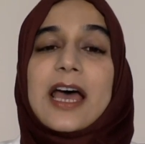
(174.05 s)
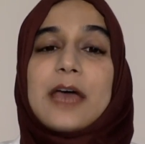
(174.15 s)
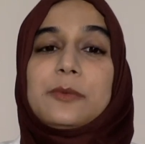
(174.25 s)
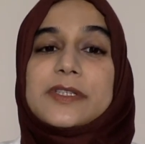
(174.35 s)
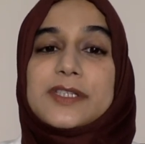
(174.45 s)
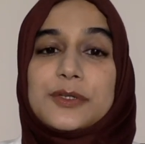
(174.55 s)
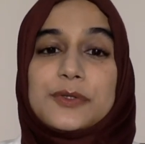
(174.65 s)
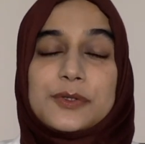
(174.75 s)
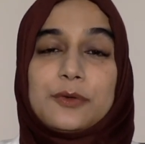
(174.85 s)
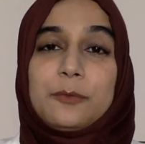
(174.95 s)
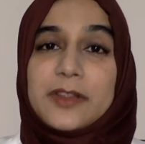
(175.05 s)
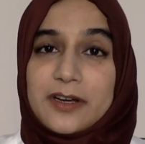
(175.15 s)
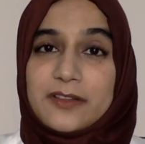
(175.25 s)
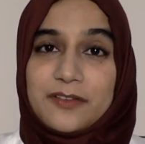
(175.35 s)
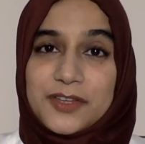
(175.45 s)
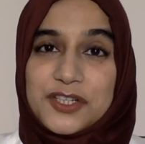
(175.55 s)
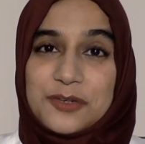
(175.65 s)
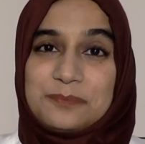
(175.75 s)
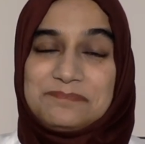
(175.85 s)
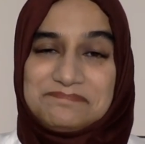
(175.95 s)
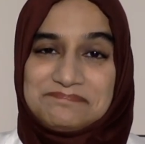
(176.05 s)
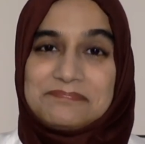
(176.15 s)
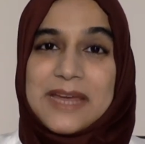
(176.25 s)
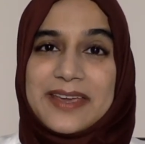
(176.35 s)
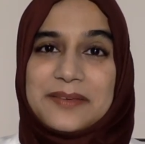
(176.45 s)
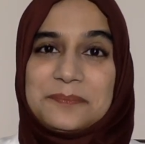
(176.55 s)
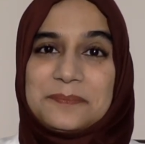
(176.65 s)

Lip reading: I will see you soon with another video. Bye.